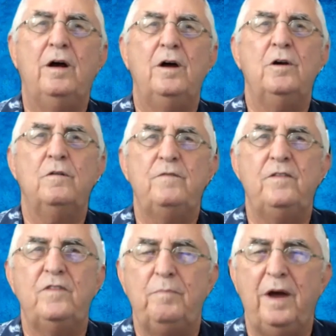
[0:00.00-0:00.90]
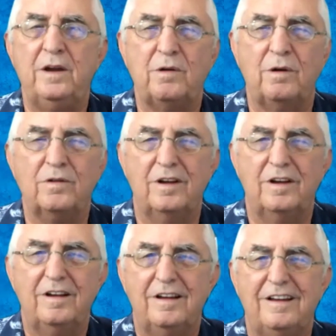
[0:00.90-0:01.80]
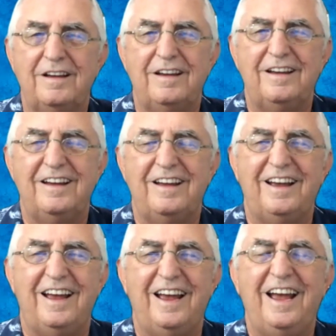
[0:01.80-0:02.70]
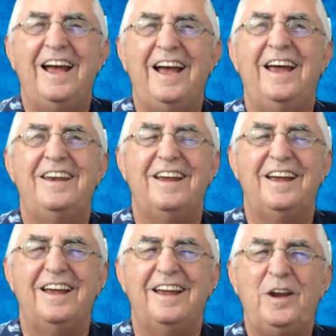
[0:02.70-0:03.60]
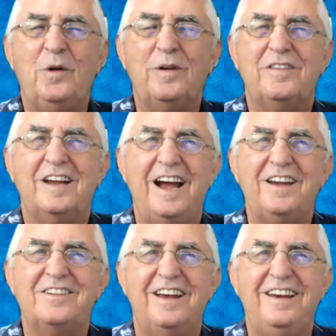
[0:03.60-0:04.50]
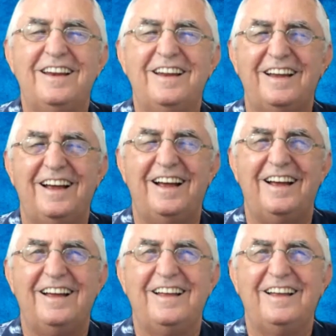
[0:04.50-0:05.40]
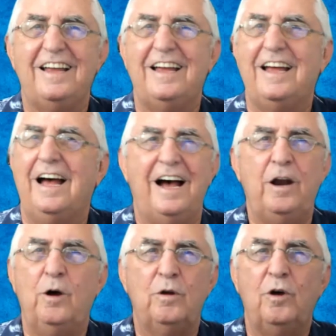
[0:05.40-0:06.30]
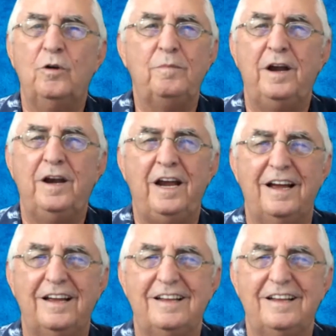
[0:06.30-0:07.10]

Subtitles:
150 pesos? And you know what the guy said? I don't loan money.